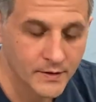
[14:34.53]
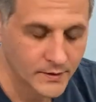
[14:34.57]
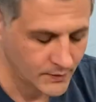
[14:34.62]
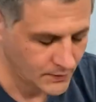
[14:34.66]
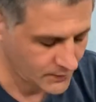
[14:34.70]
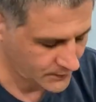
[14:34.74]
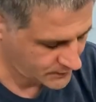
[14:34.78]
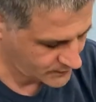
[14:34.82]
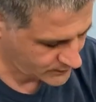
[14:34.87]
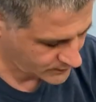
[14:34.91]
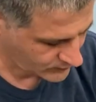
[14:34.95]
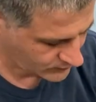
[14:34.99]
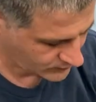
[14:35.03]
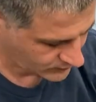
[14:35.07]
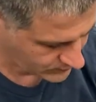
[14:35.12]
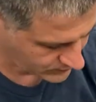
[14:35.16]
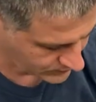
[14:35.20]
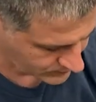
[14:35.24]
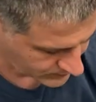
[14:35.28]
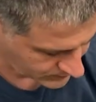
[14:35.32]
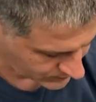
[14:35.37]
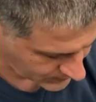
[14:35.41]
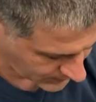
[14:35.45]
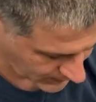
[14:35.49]
It
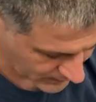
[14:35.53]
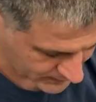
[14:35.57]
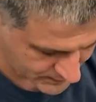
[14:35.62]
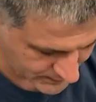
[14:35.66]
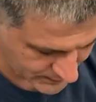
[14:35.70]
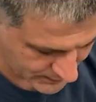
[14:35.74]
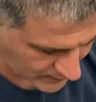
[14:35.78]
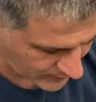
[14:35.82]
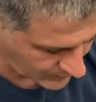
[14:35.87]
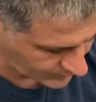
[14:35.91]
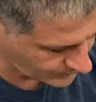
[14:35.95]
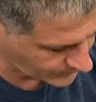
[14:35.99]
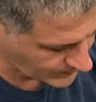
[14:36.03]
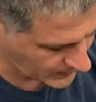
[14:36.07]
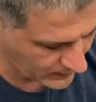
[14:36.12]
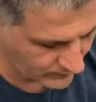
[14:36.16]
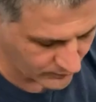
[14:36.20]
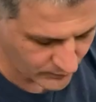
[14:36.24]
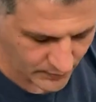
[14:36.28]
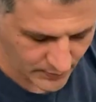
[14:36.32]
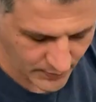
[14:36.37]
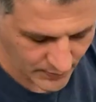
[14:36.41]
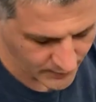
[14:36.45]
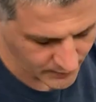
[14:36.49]
has enough
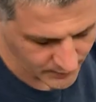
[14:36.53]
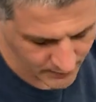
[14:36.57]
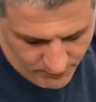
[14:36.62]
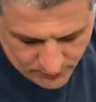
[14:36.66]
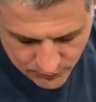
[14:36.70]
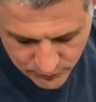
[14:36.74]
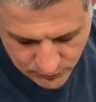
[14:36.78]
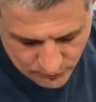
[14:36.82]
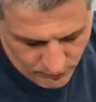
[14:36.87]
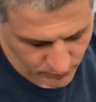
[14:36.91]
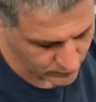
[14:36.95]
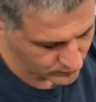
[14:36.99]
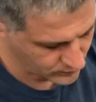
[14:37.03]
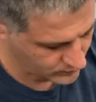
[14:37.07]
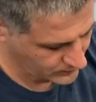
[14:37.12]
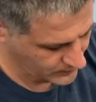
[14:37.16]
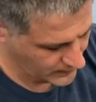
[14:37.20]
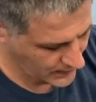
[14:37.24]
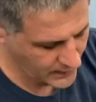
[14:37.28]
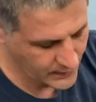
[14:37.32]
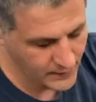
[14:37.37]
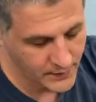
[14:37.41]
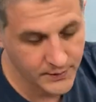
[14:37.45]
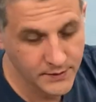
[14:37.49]
power. I can do
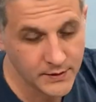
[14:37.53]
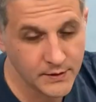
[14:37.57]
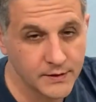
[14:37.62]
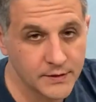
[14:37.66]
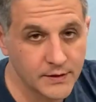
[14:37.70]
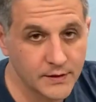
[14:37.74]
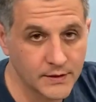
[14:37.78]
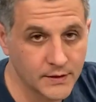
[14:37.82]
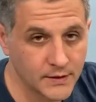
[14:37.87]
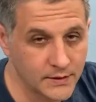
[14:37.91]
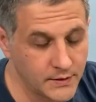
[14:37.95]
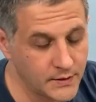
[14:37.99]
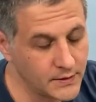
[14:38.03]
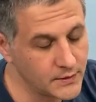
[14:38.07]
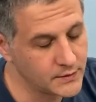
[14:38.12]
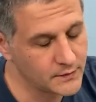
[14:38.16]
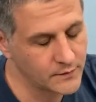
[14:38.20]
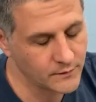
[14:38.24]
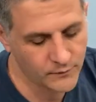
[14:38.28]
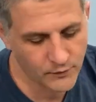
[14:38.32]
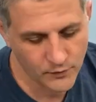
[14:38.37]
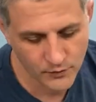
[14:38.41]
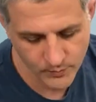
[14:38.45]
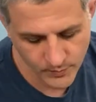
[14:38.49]
anything that I need
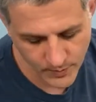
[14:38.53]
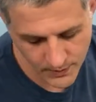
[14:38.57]
for